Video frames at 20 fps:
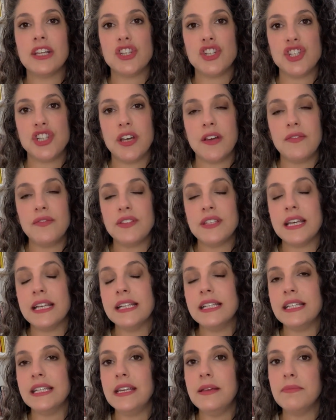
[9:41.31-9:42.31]
shift and
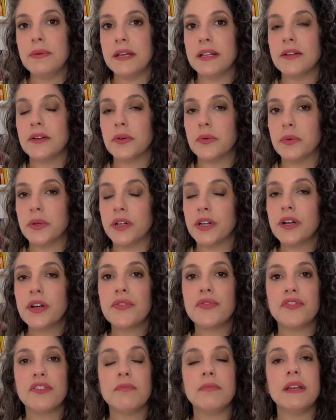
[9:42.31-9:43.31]
deep inner work
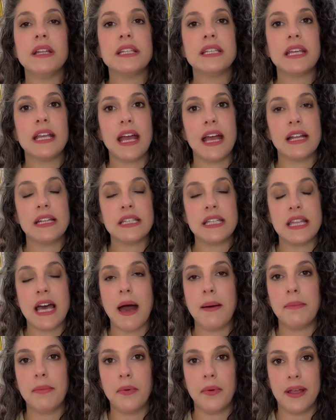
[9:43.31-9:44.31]
for me to get to
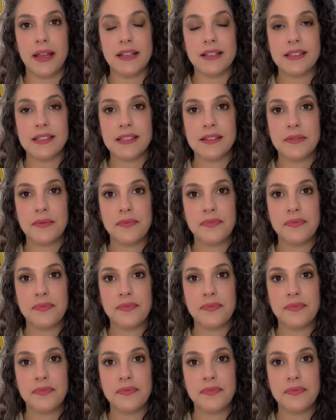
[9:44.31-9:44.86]
that point.